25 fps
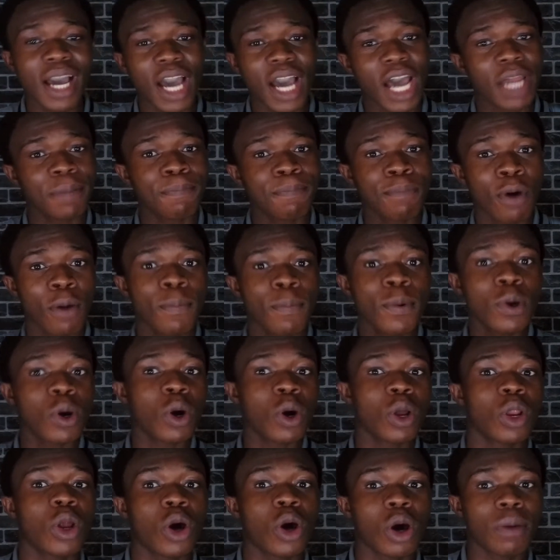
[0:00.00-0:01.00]
and purple
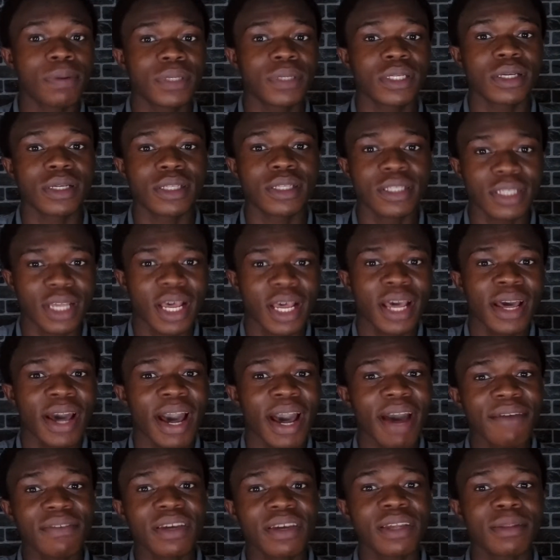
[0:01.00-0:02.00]
color options
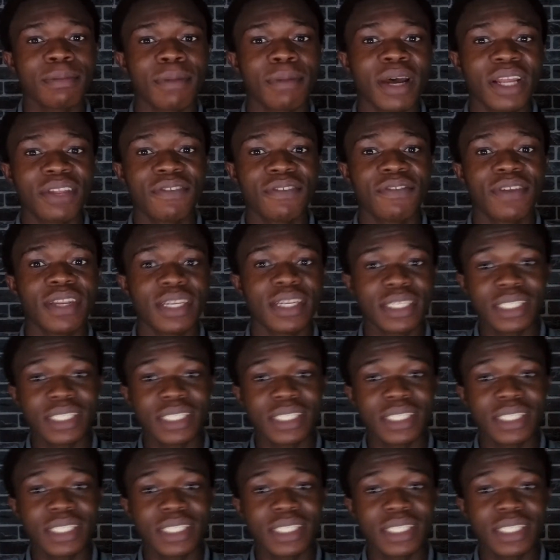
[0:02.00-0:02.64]
have that matte finish